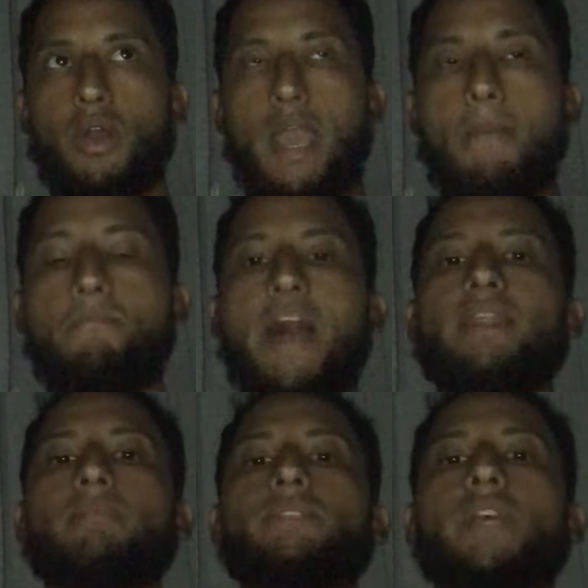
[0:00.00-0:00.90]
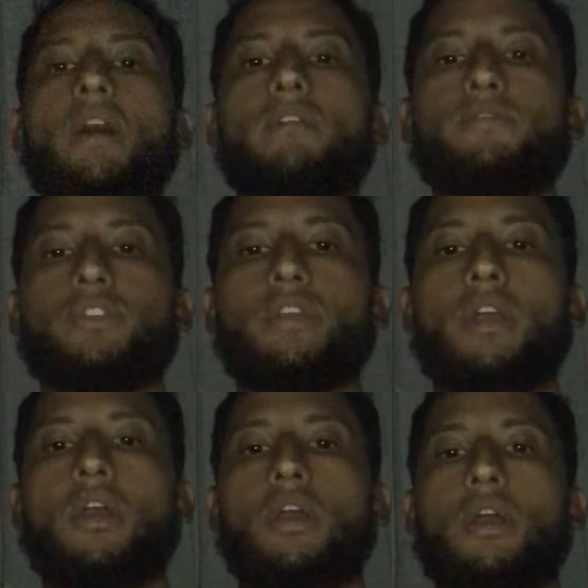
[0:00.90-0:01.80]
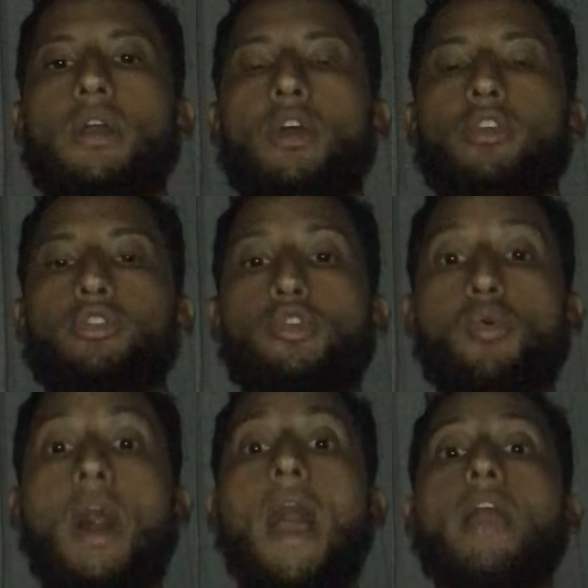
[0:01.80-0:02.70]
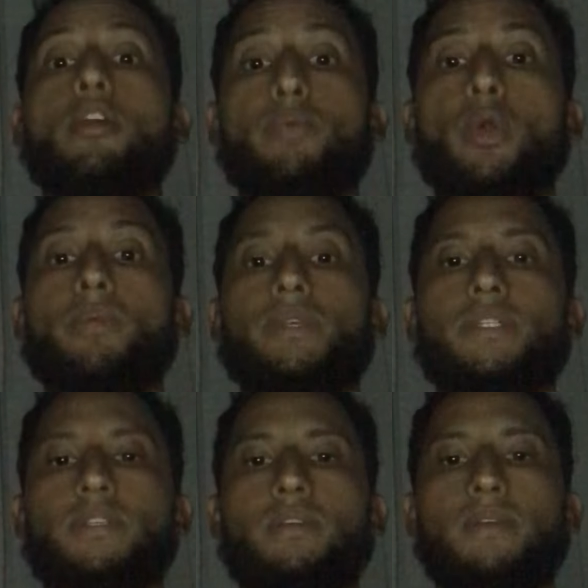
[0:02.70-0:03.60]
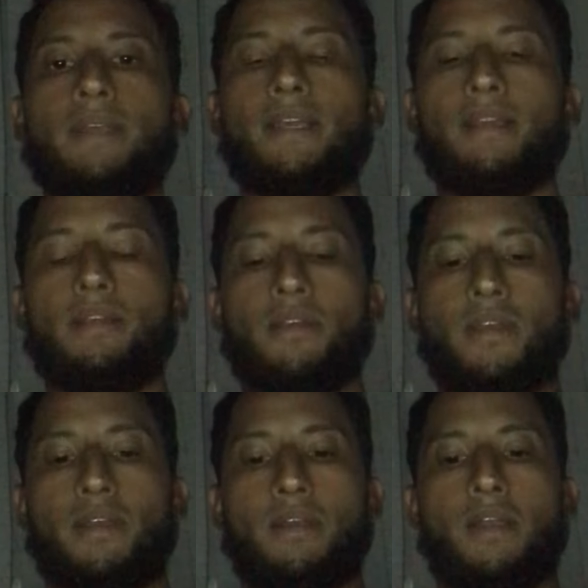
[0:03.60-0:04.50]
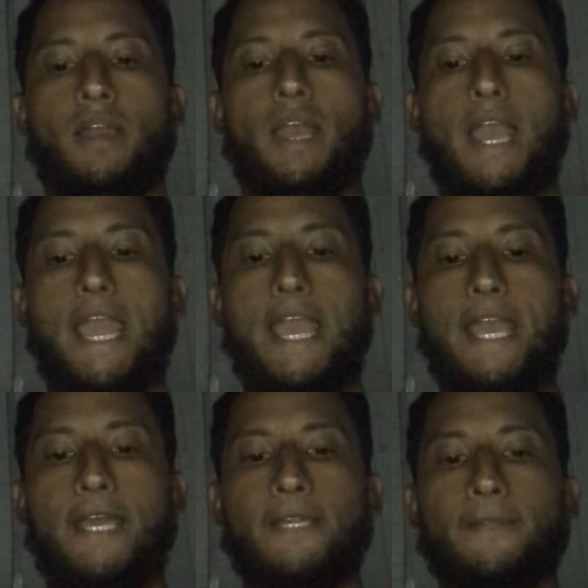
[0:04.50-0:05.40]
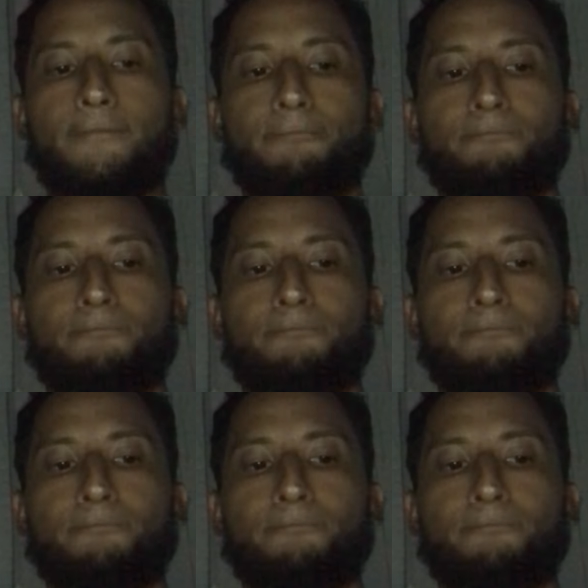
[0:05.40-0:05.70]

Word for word: embed themselves to a higher purpose. And